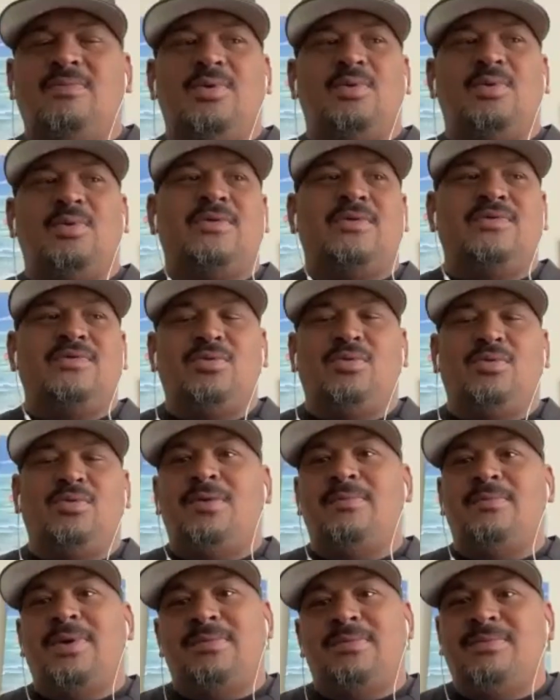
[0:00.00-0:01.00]
me whatever you
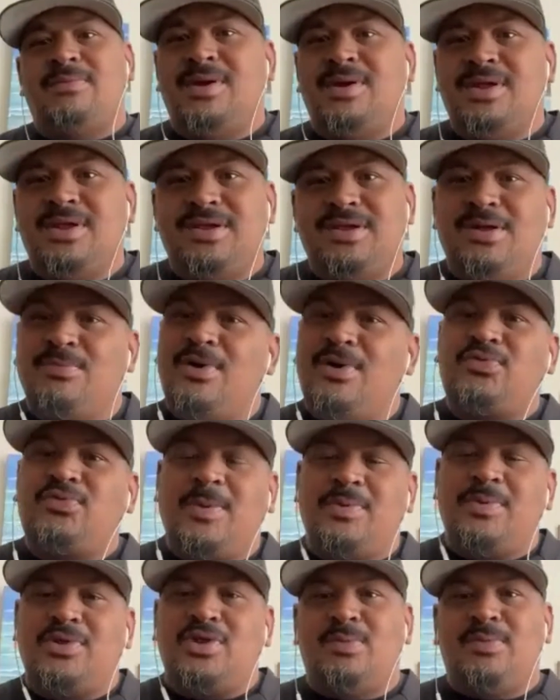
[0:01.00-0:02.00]
want, man. But most
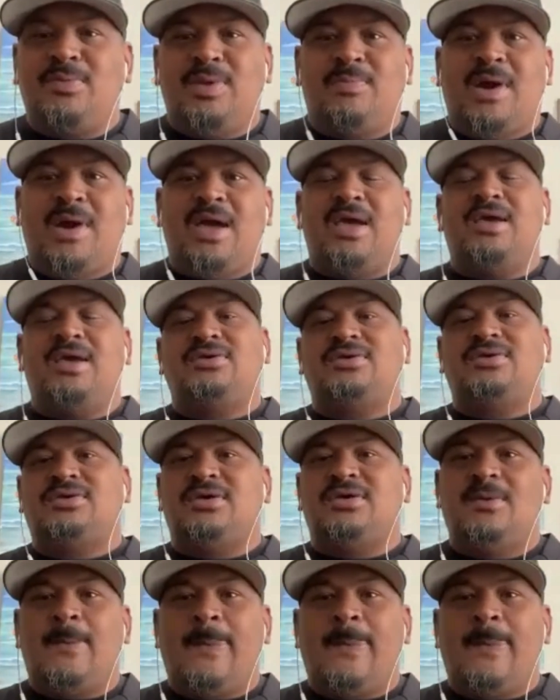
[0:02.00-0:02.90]
people know me by Ace.